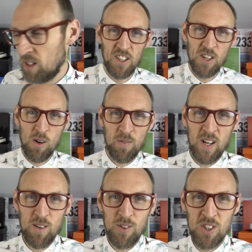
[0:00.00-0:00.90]
I don't know if
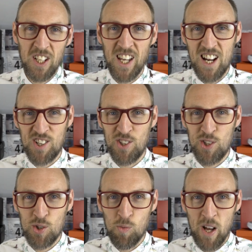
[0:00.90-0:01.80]
any of you did catch
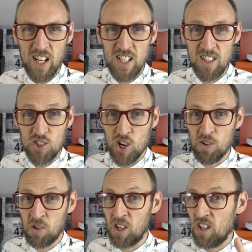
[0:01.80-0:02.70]
the Suede
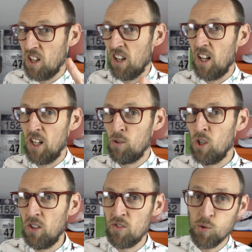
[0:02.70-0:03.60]
joke earlier
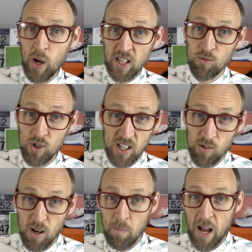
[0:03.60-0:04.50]
on. Suede, really
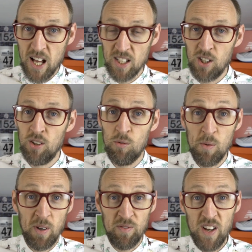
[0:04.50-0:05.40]
great band,
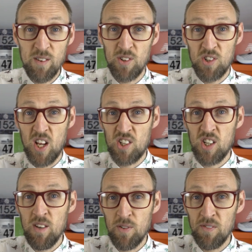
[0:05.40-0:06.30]
one of my favourites
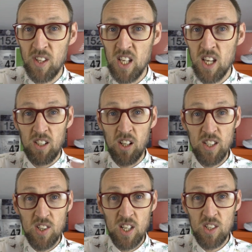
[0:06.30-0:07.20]
actually from the
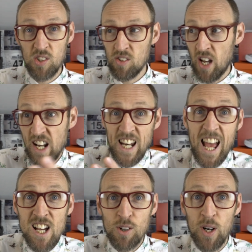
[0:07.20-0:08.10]
90s, and
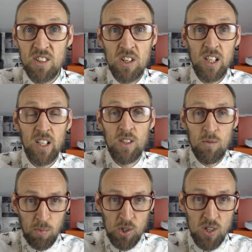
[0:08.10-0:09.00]
now actually, they're
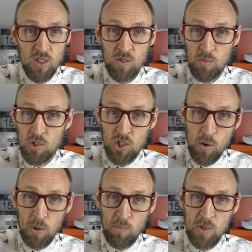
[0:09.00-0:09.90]
producing some
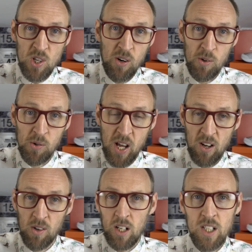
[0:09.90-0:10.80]
super material
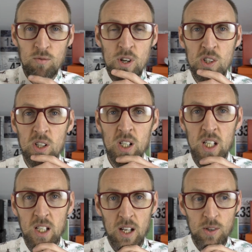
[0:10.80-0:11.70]
now. I did
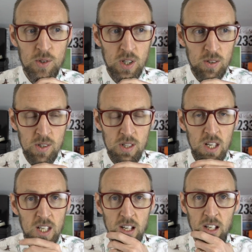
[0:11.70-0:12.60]
recently go to
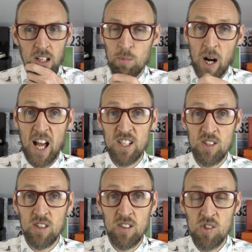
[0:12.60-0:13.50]
see uh,
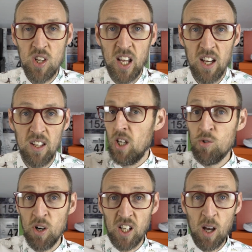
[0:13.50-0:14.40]
Anderson, the singer.
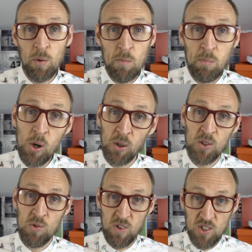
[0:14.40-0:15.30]
He's written a couple of
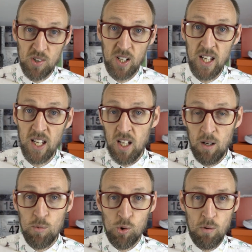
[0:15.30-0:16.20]
books recently,
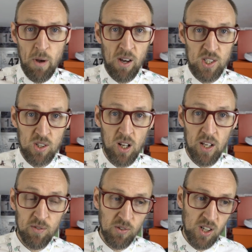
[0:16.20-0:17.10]
um, all about his
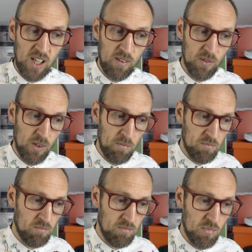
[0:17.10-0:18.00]
life really,
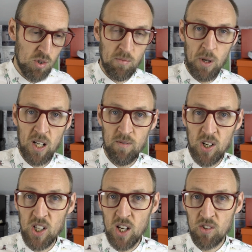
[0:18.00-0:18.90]
from sort of being a
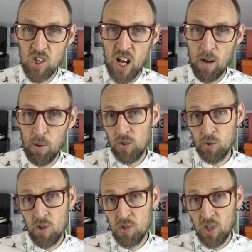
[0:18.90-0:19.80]
very young chap
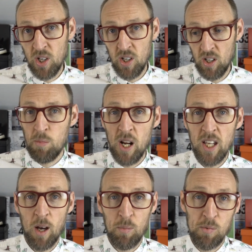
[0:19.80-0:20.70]
through to
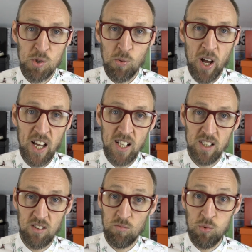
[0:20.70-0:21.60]
breakup of
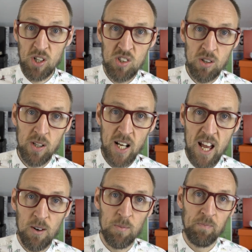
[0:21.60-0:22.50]
Suede and what he's doing
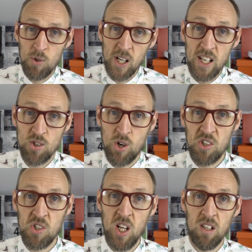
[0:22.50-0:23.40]
now. Really
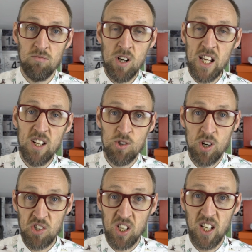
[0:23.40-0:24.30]
interesting, really
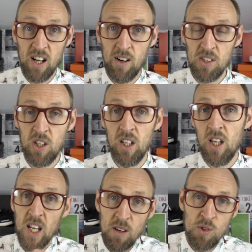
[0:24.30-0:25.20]
interesting character.
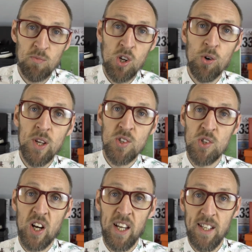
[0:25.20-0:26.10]
He gave some real
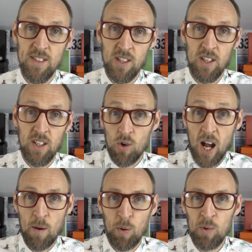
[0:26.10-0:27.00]
insight into what
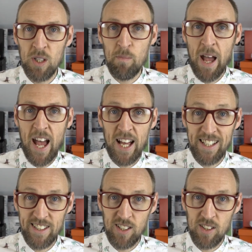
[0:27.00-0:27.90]
happened with the
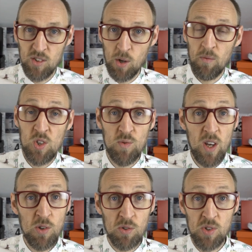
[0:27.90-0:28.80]
band and some of his
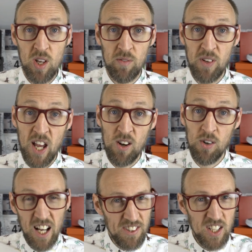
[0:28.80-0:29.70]
views on stuff
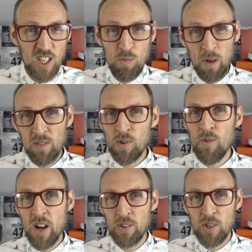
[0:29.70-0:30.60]
now. I think he's a bit of a
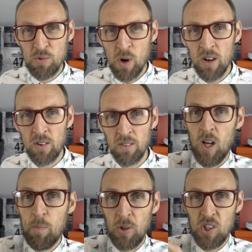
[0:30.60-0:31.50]
runner as well.
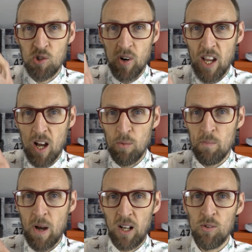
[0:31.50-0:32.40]
I put this great
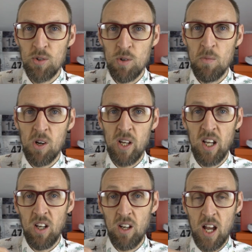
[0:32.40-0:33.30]
album back onto
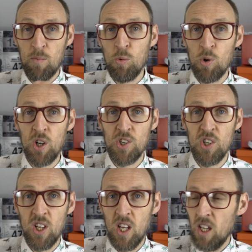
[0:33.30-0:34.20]
my Apple
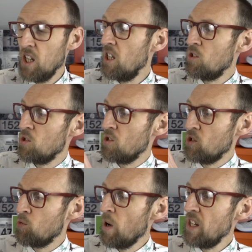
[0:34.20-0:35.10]
Watch. It's
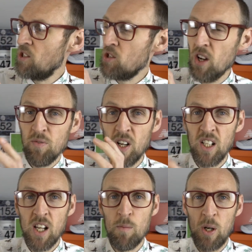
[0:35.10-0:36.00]
Suede Sci-Fi
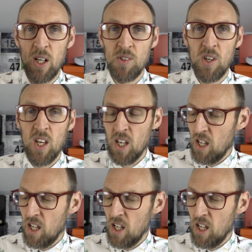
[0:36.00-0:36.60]
Lullabies.